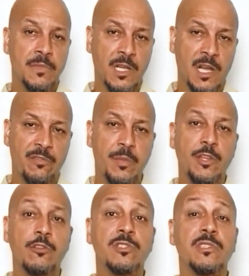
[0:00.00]
the government
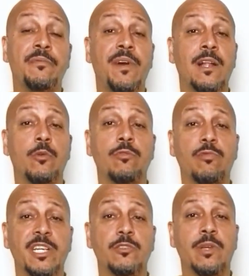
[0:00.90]
uses the following
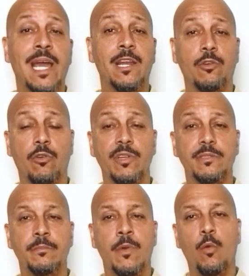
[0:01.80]
racial categories:
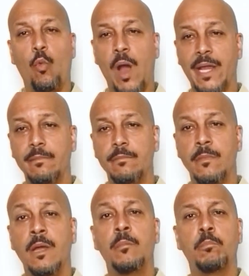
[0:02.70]
white,
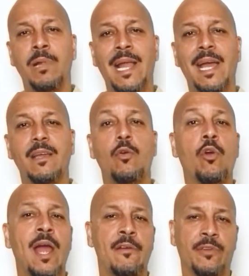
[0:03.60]
black
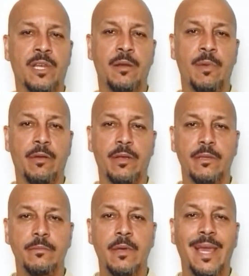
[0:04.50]
or African American,
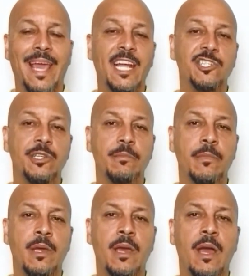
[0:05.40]
Asian,
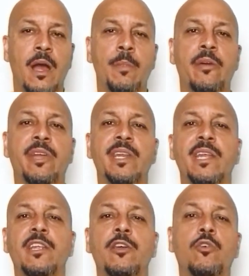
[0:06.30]
American
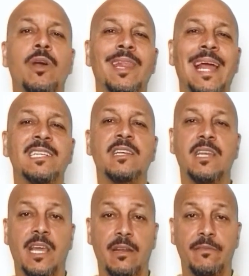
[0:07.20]
Indian or Alaska
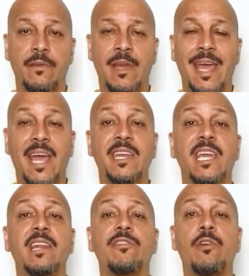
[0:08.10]
Native, and
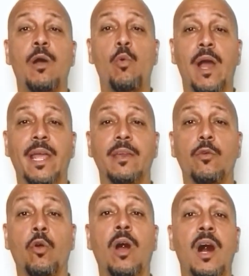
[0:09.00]
Native Hawaiian
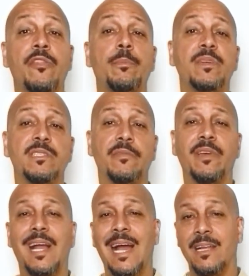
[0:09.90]
or other
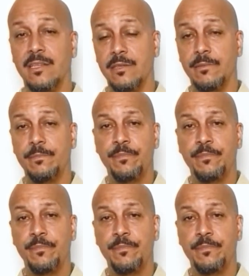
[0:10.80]
Pacific Islander.